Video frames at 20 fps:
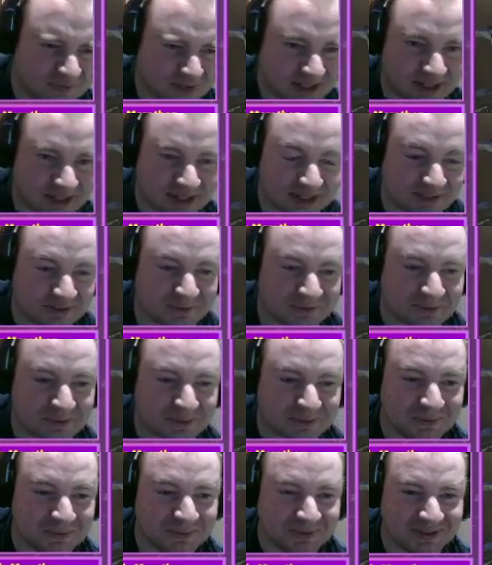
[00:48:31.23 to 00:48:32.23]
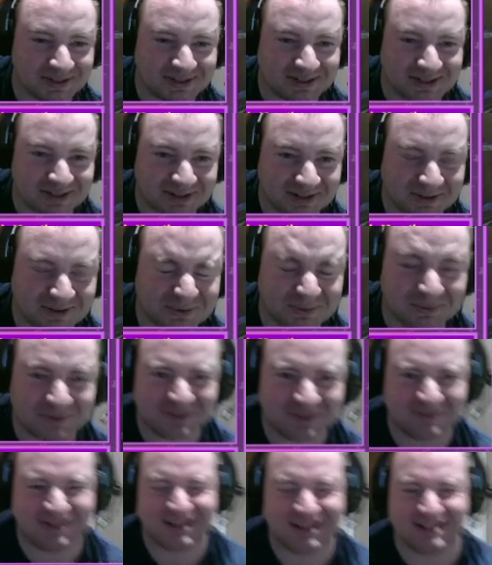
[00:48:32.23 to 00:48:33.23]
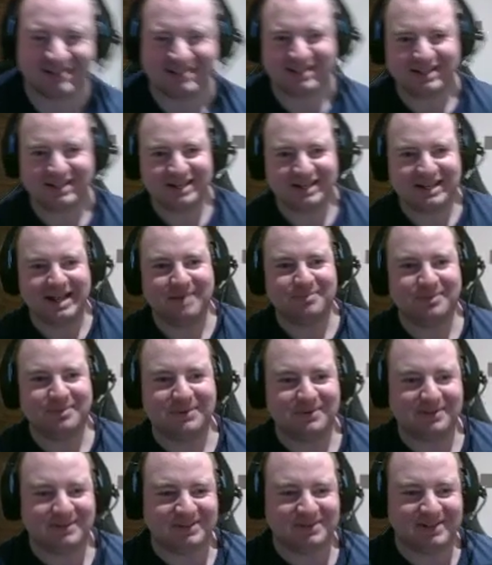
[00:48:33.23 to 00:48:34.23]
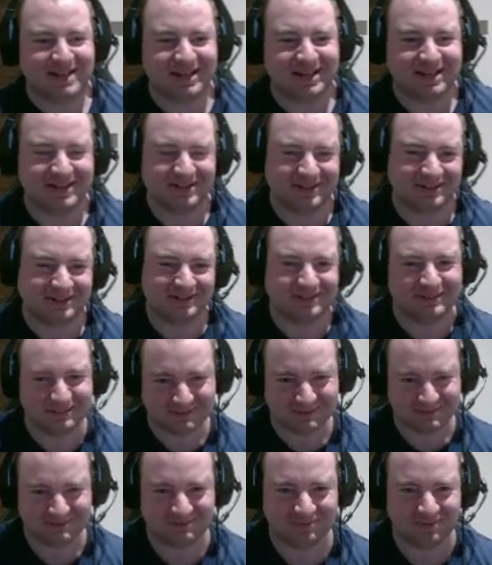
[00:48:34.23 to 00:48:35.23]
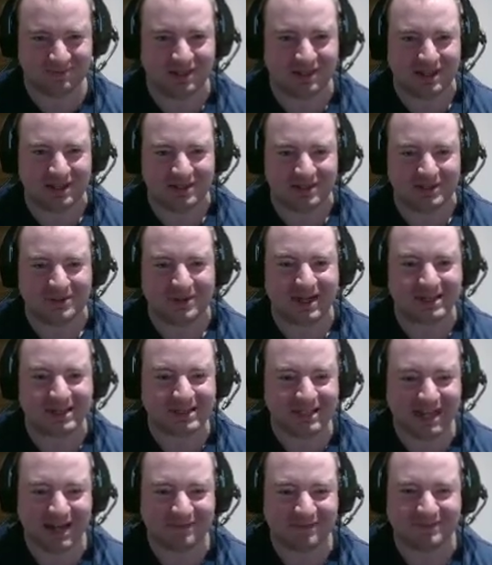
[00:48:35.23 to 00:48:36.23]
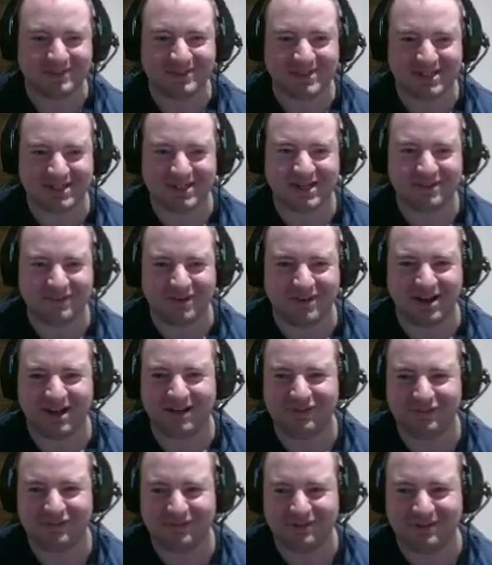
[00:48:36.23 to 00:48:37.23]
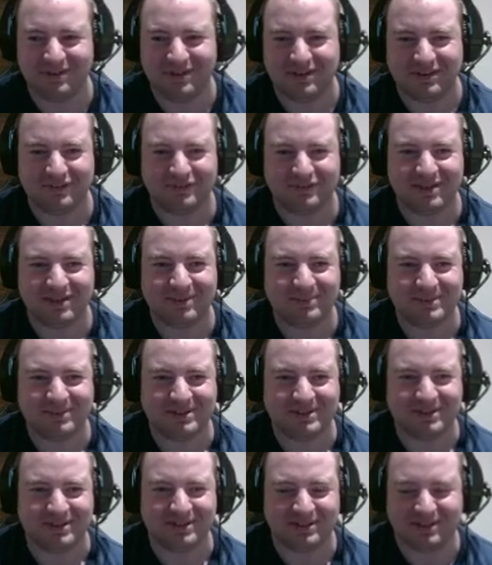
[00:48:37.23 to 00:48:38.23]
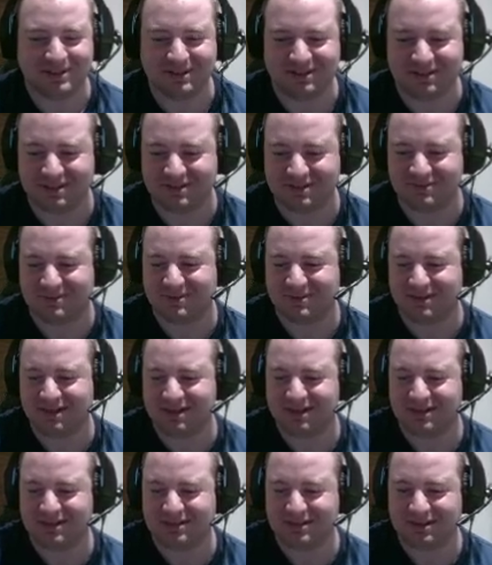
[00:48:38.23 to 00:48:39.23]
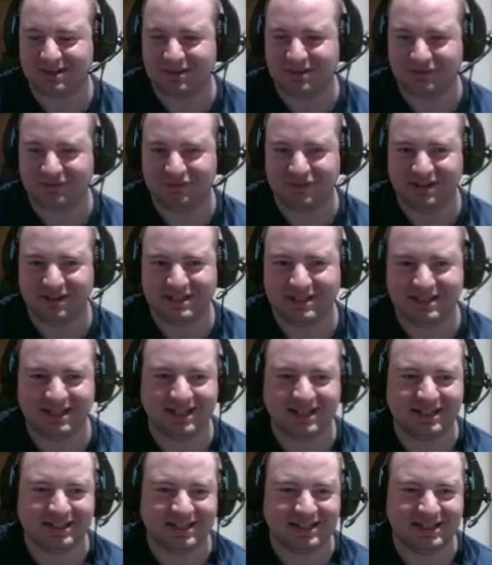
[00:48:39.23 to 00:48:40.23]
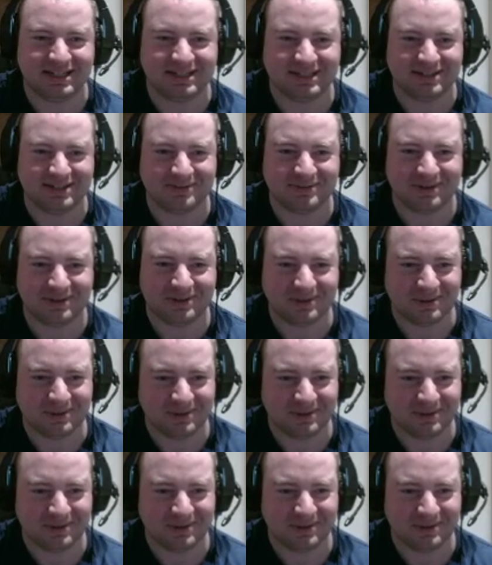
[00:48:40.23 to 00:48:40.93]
I got all the cool strats in that bonus there. Do you actually have just enough iframes to destroy 3 TNTs in a row?